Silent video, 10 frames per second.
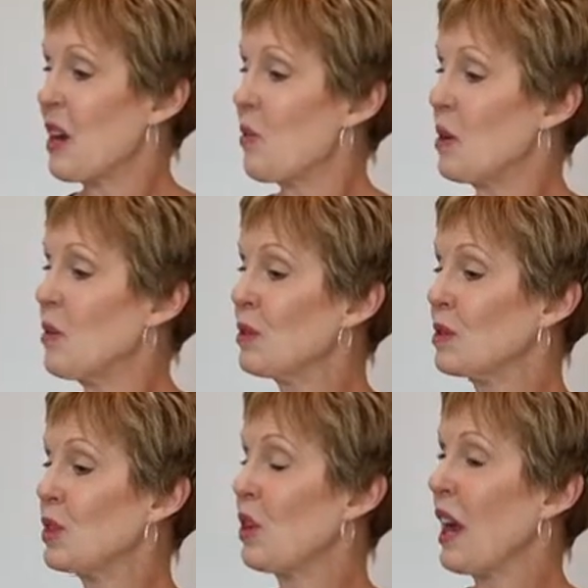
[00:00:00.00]
We will
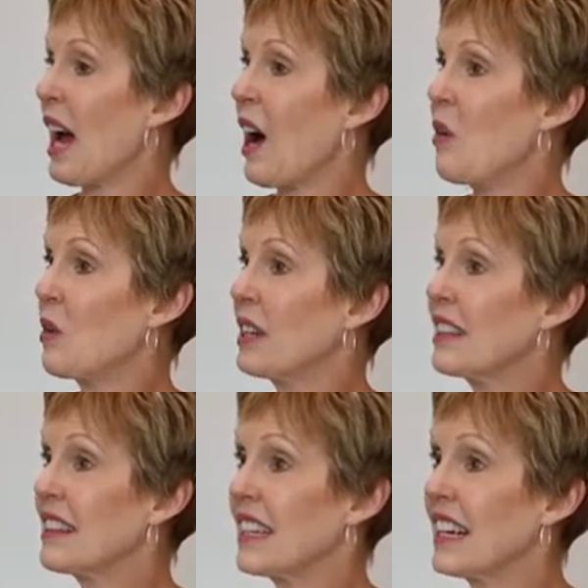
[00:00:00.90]
start out
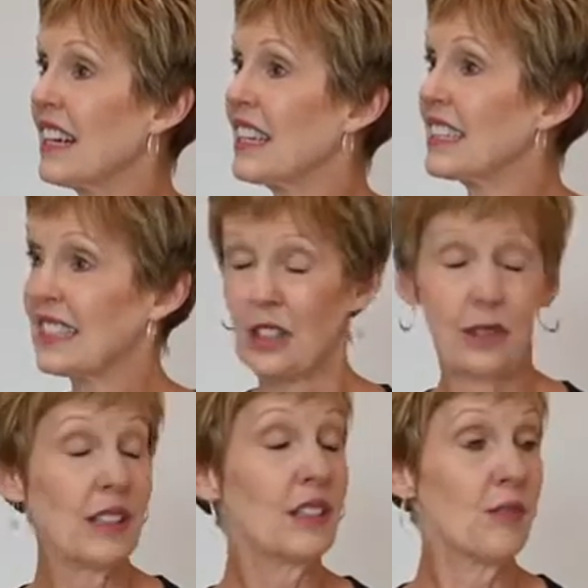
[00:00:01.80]
with a
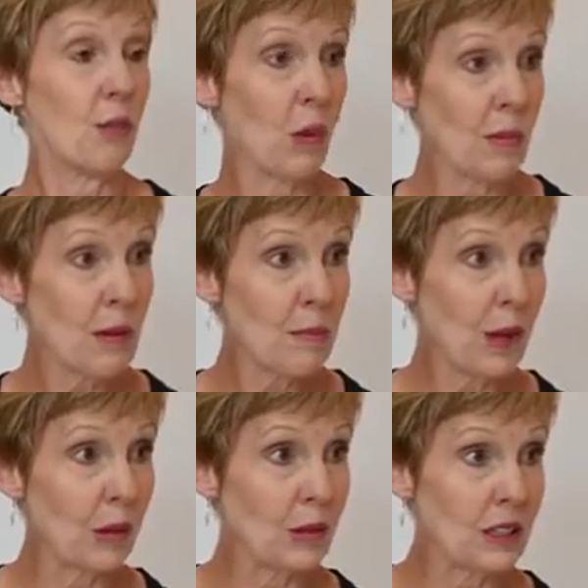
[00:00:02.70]
series of warm-up
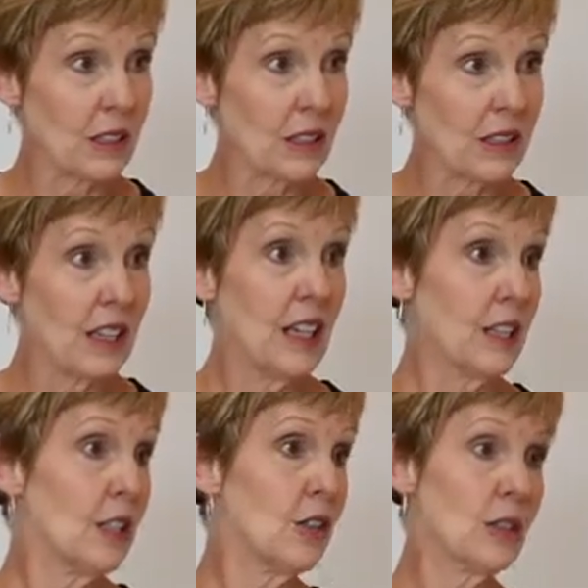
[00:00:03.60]
poses
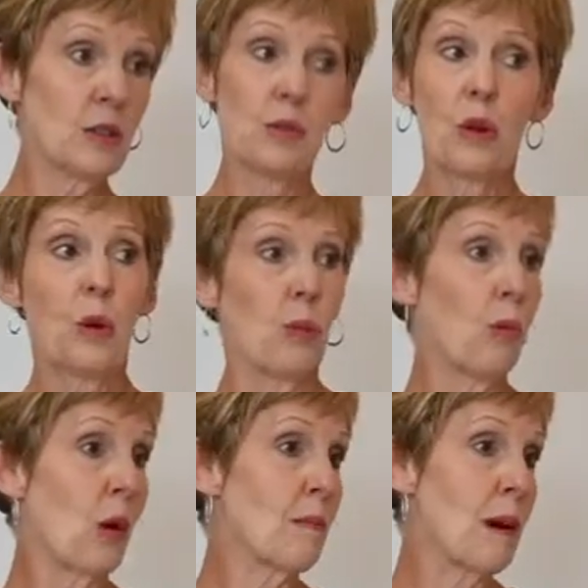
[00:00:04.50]
to just
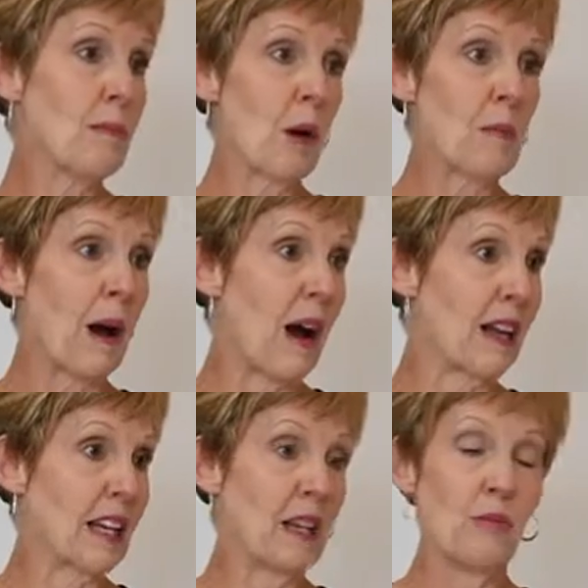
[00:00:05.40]
warm up our
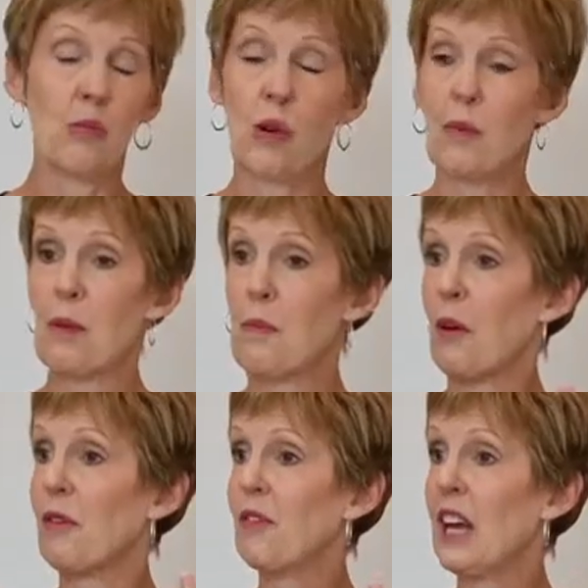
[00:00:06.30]
body, warm up our
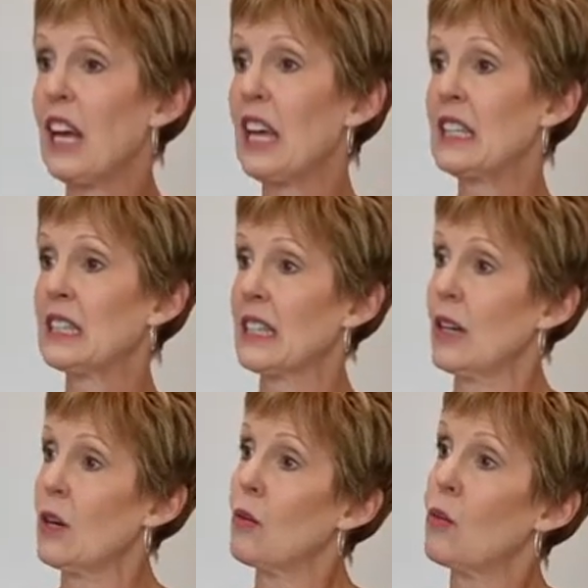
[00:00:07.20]
face,
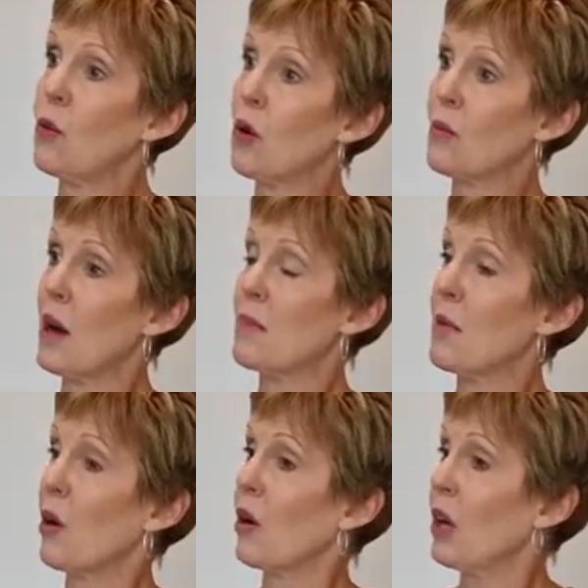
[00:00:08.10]
warm up
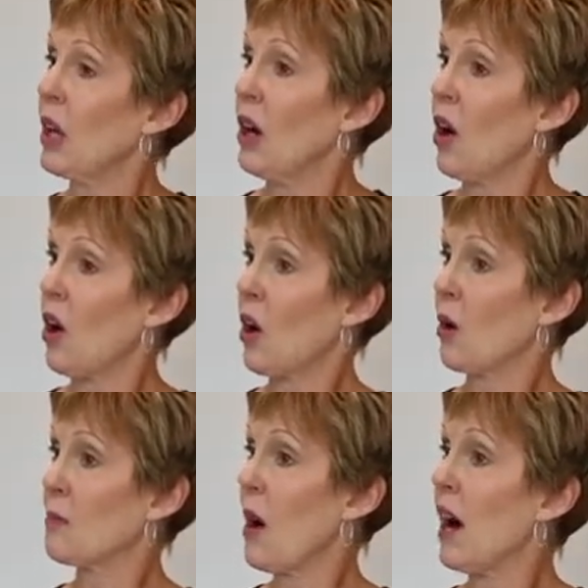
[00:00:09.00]
our
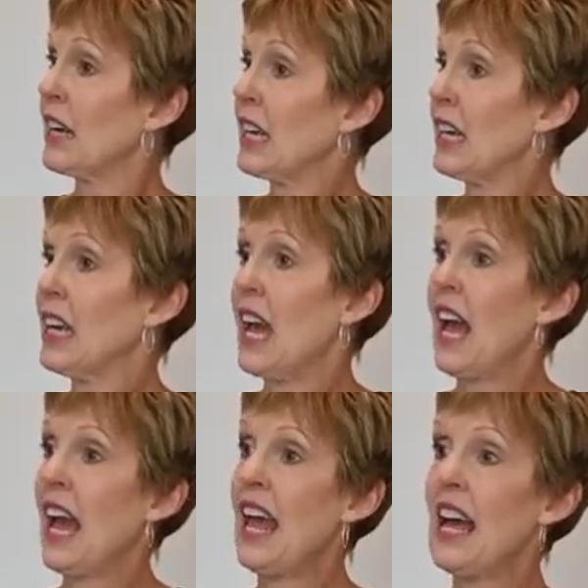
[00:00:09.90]
body,
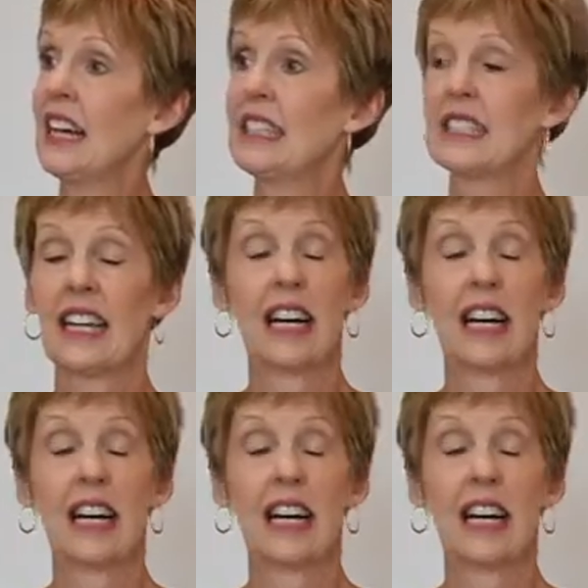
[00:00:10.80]
and